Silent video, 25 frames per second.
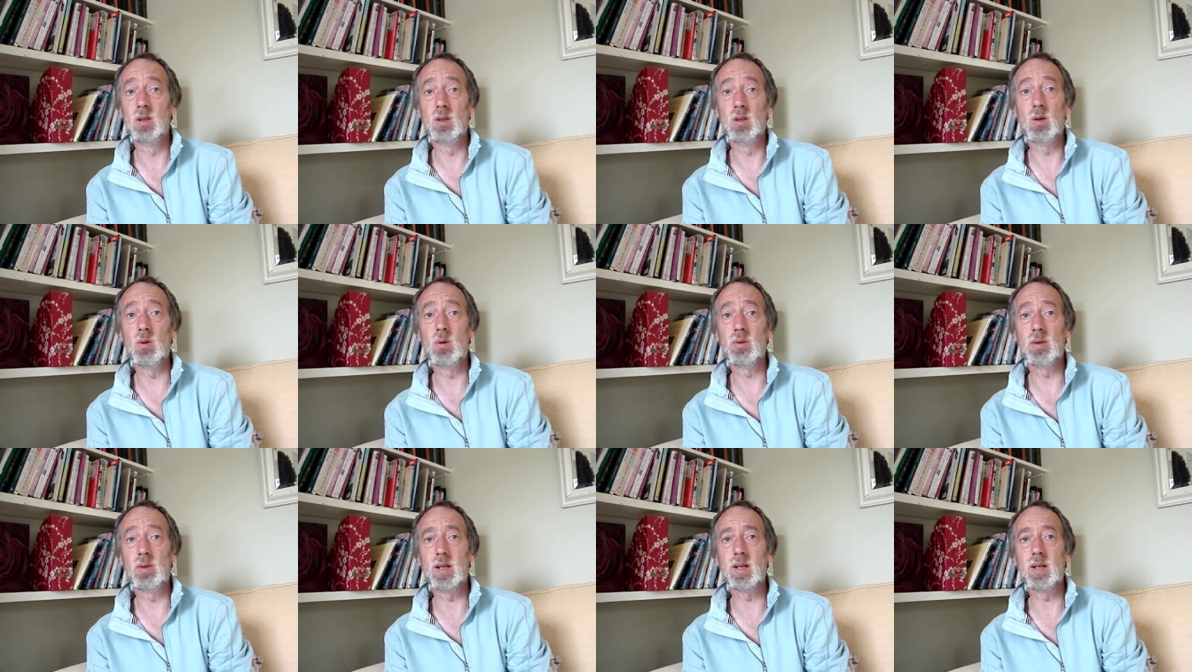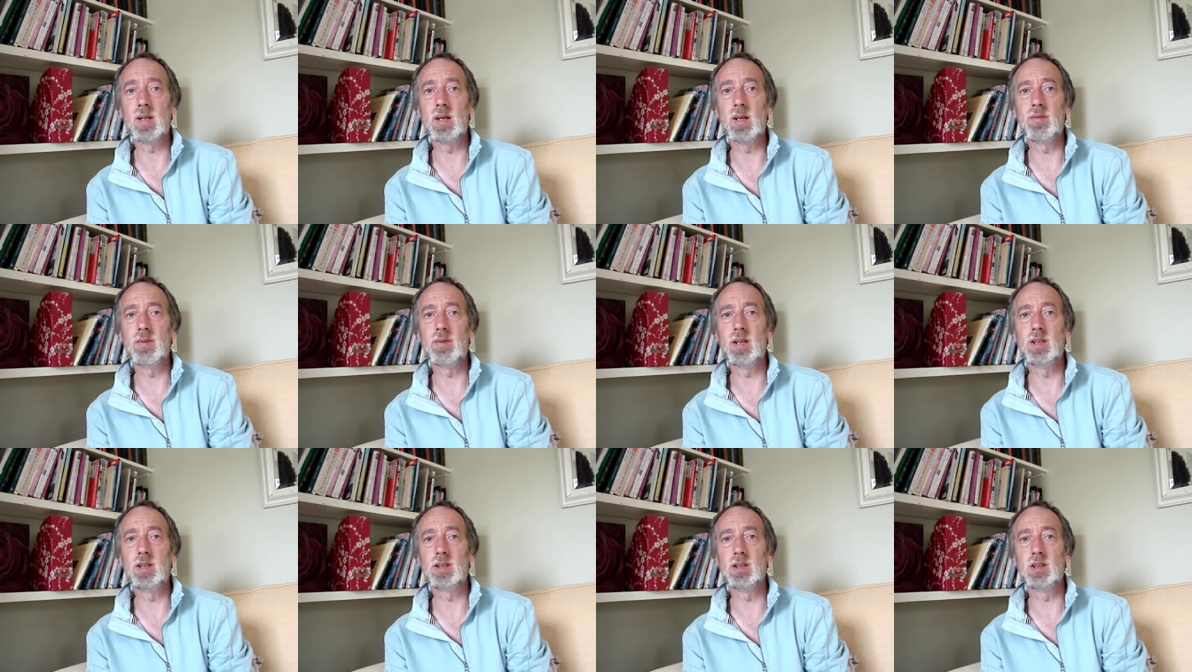or eat their
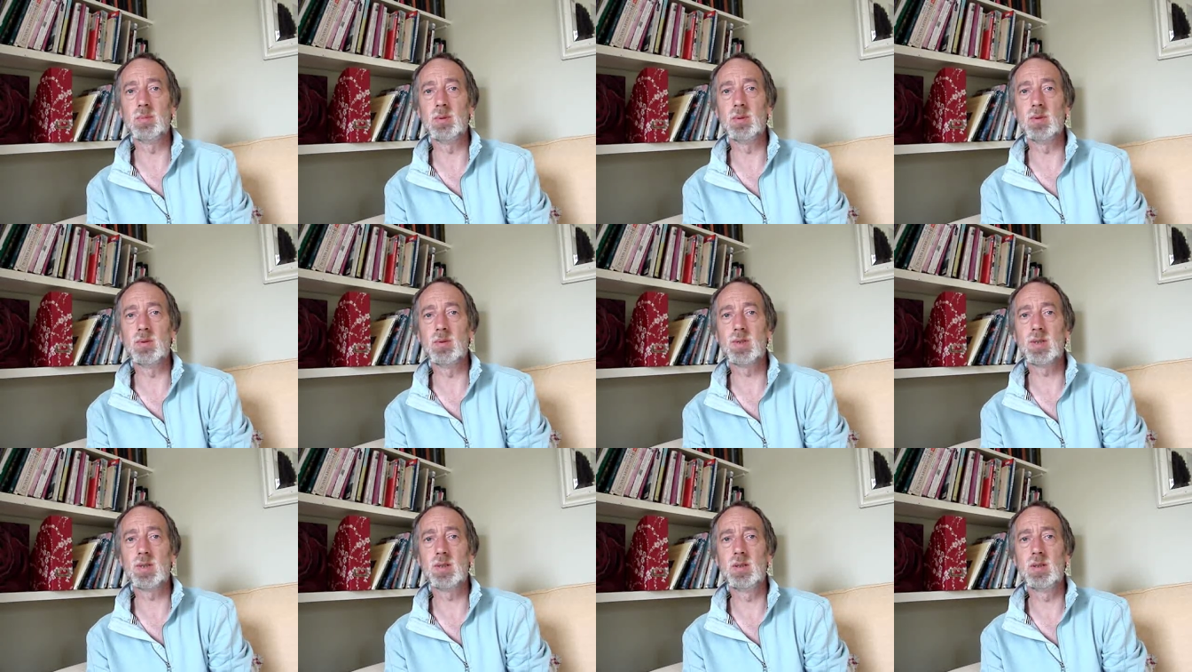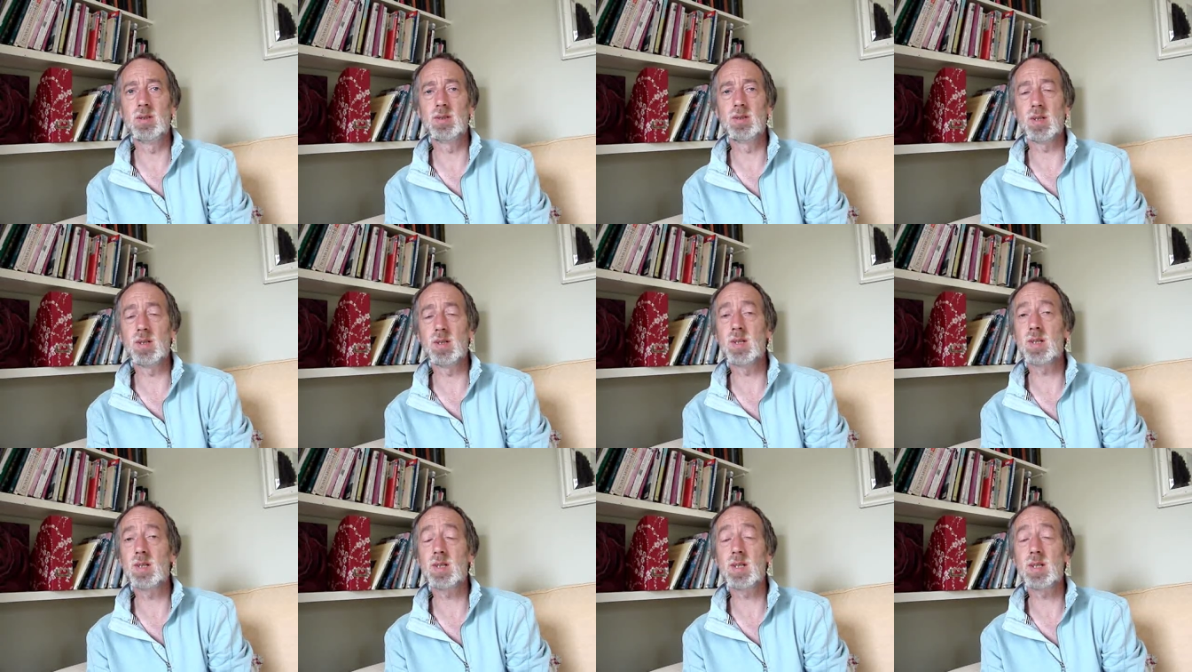vegetables,
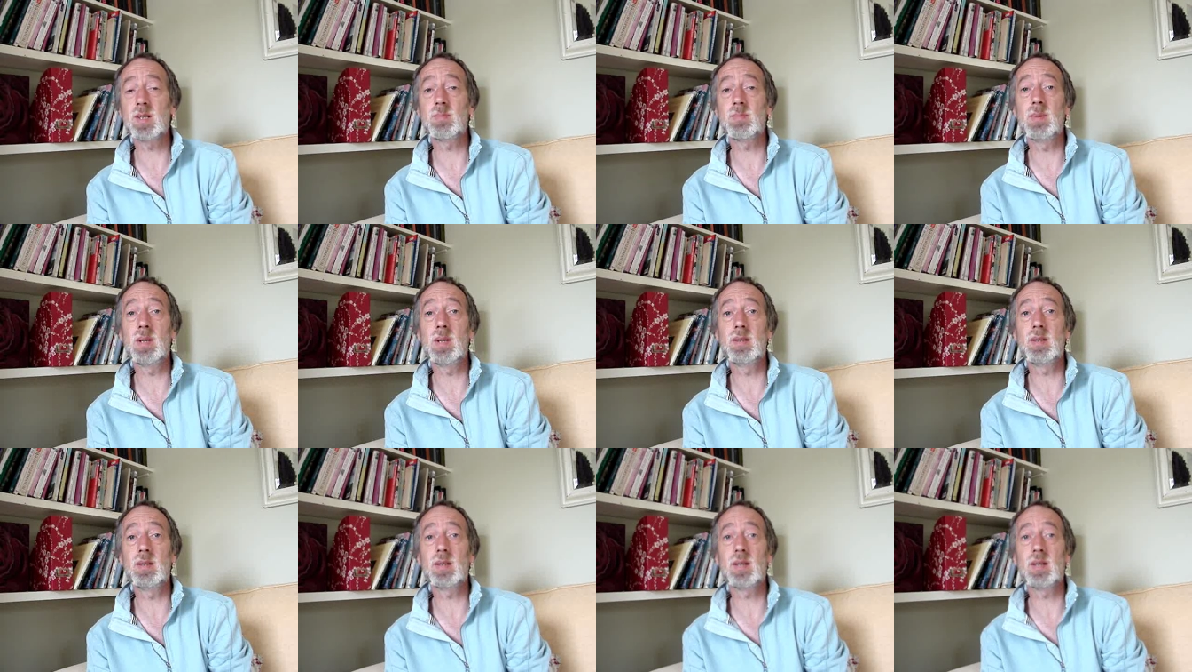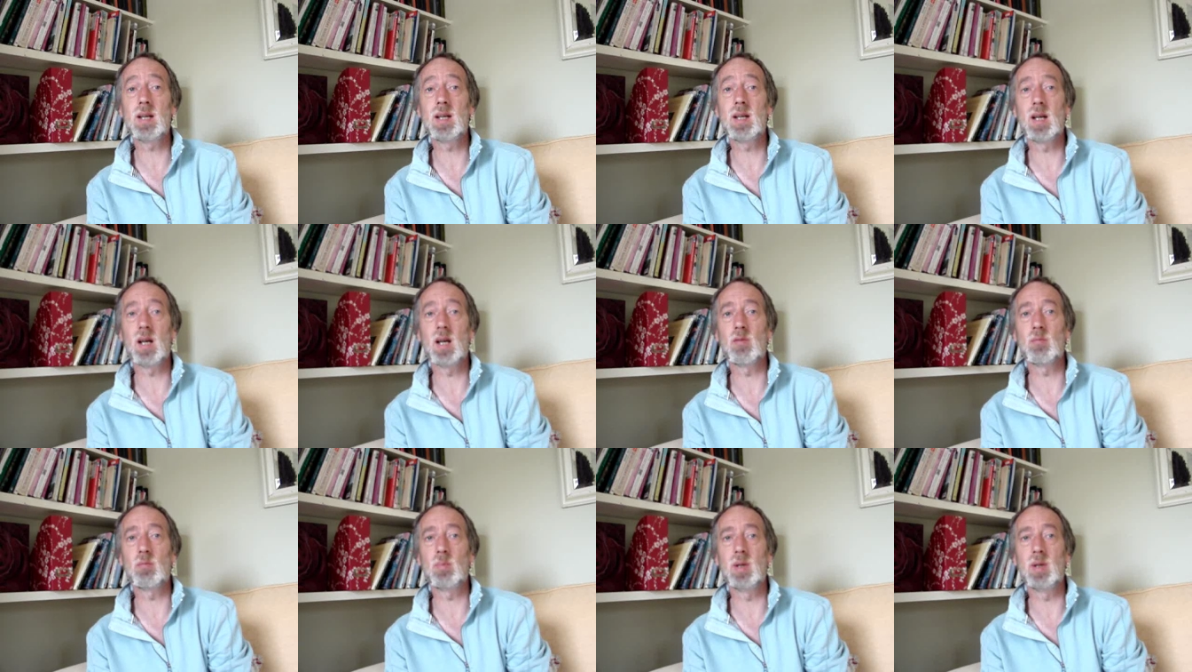so does this mean that they
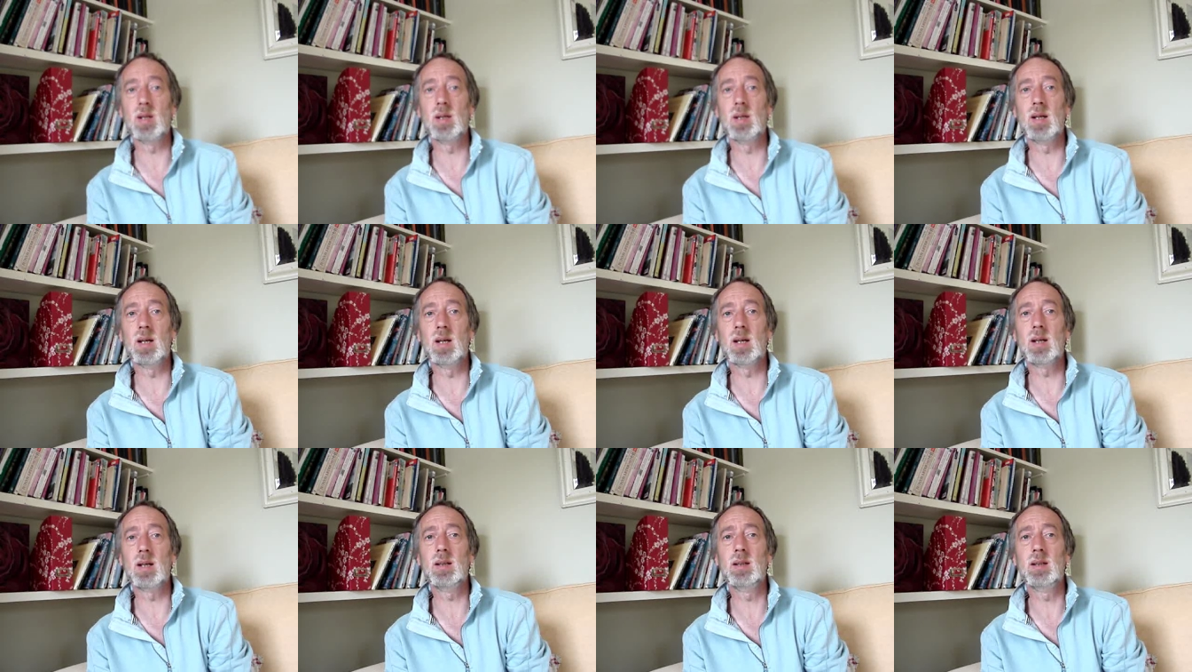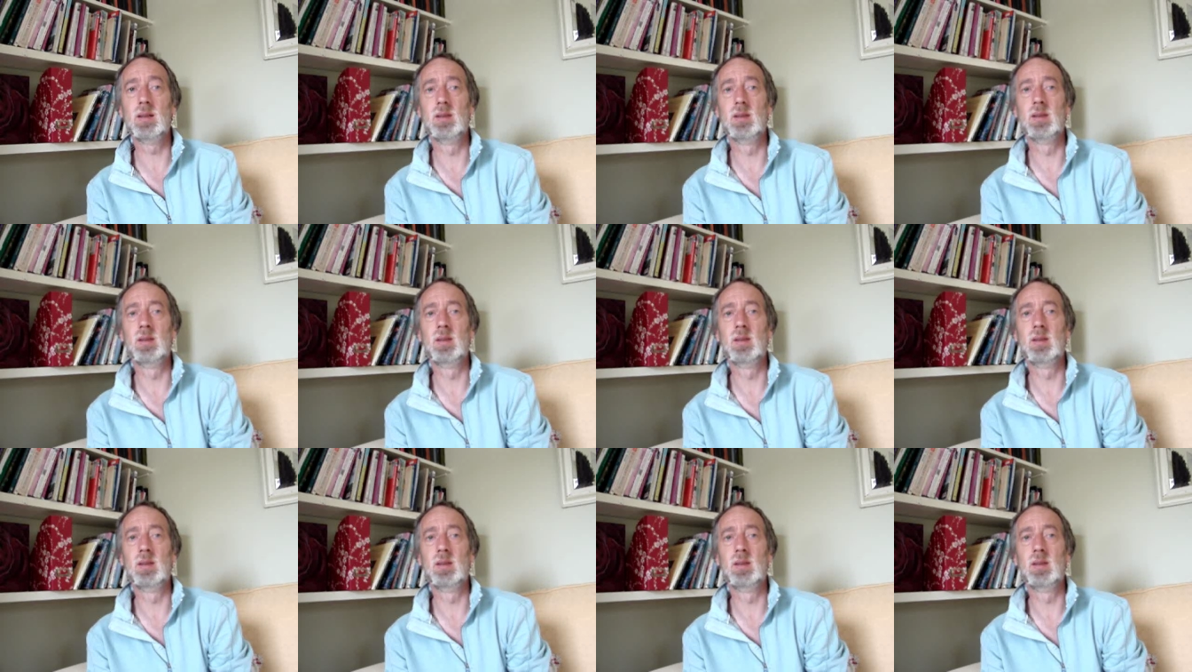have PDA?